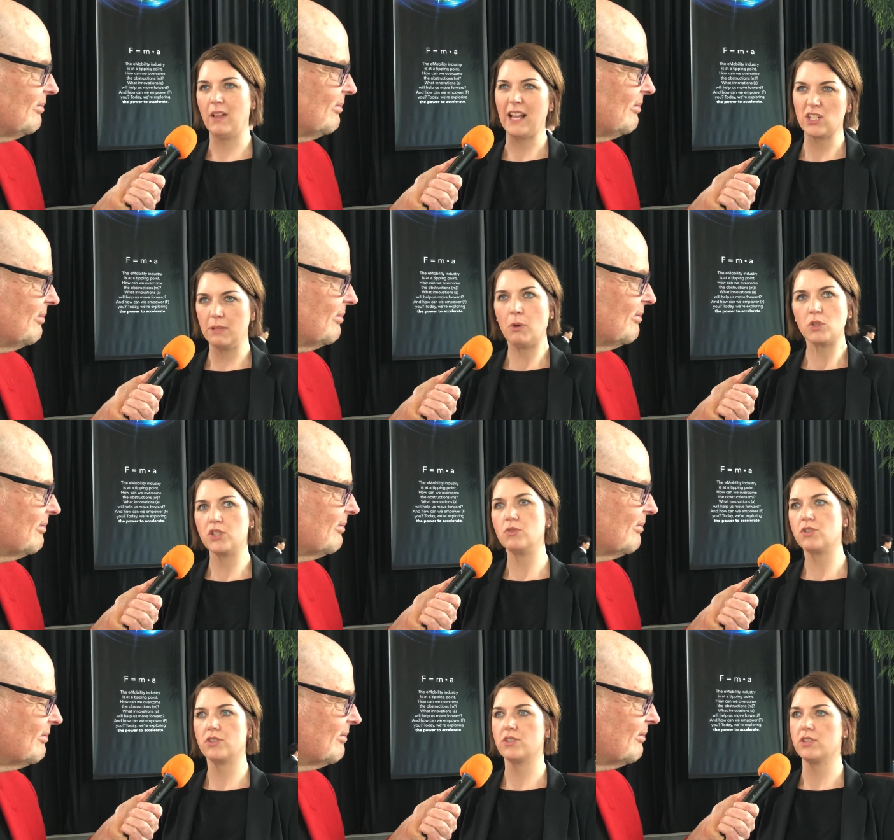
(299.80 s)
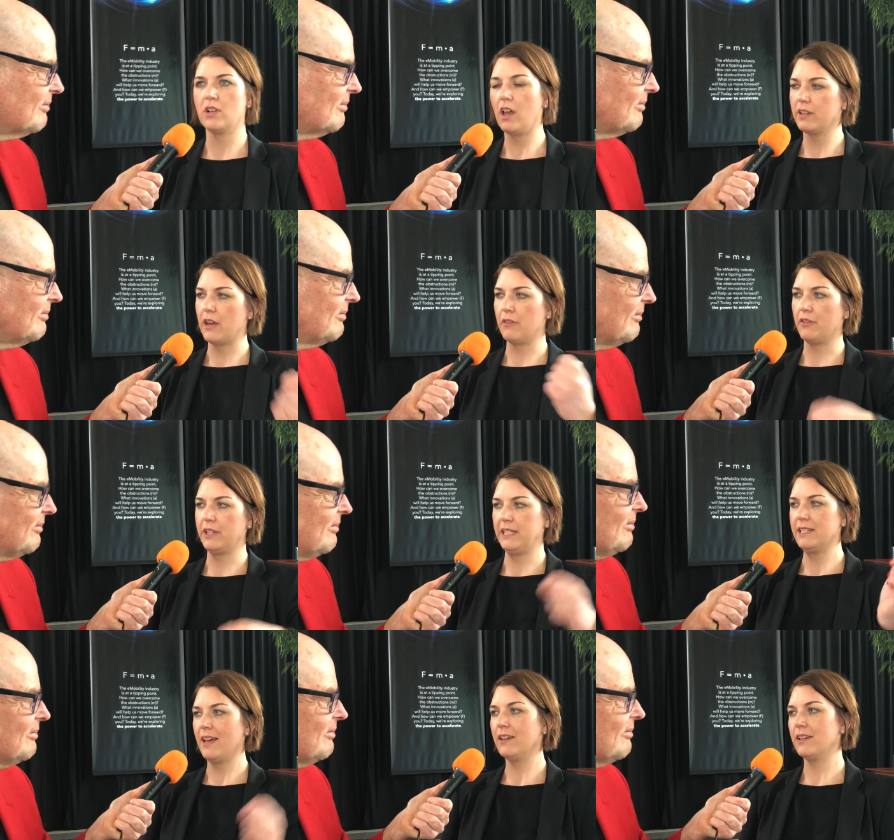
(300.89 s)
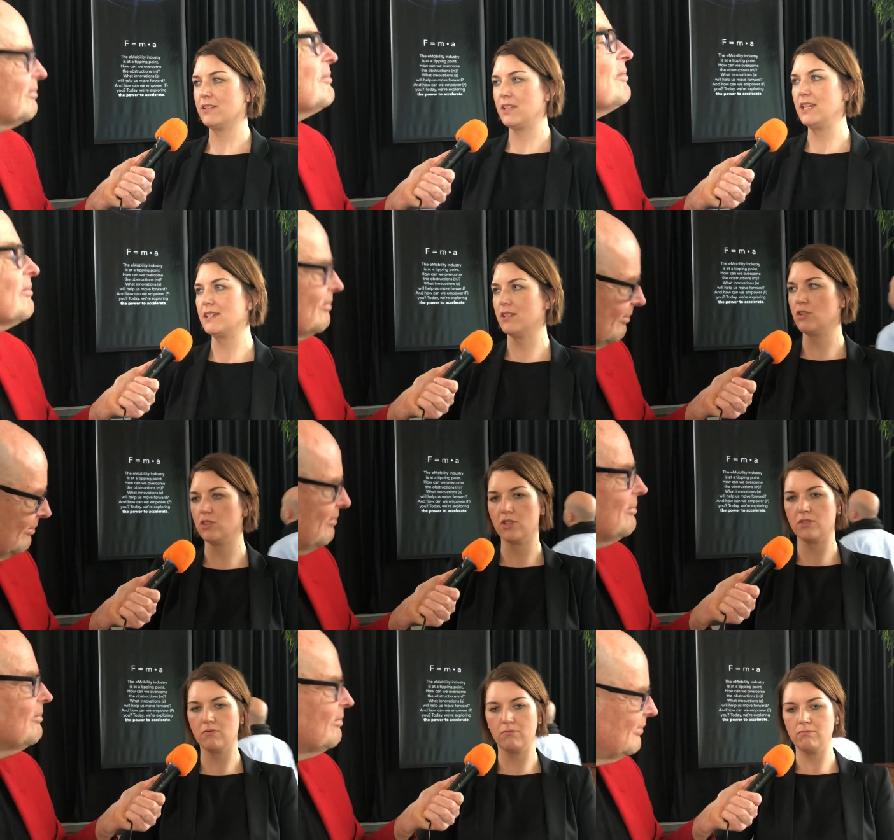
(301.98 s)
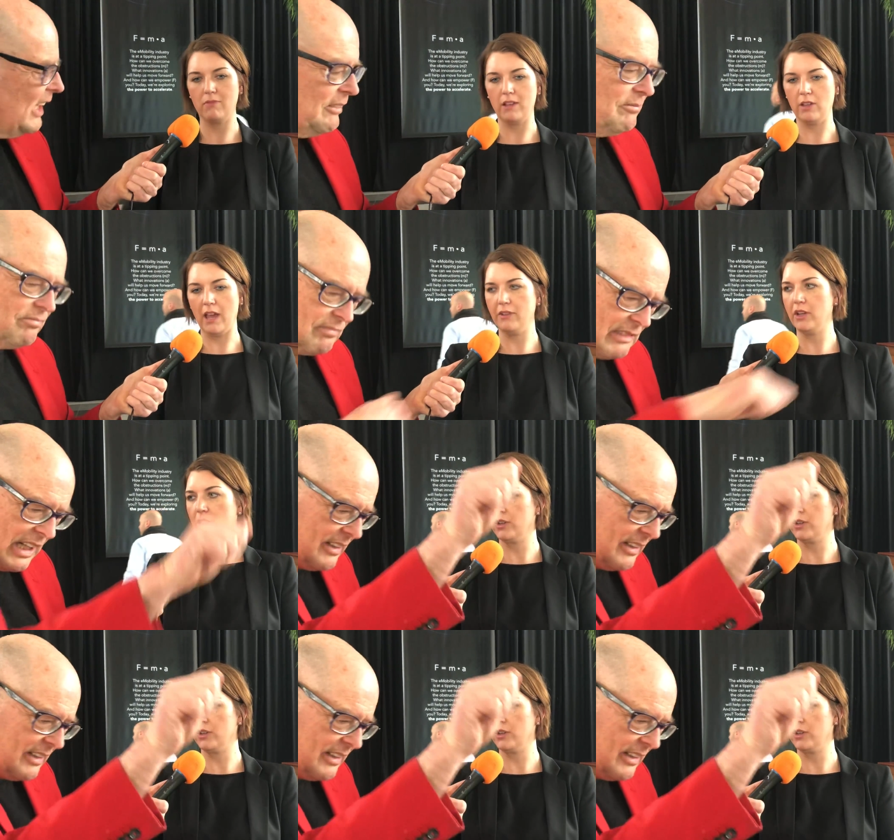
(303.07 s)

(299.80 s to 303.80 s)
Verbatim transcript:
Speaker 1: actually most users like the R F I D tag. It's easy to just have it on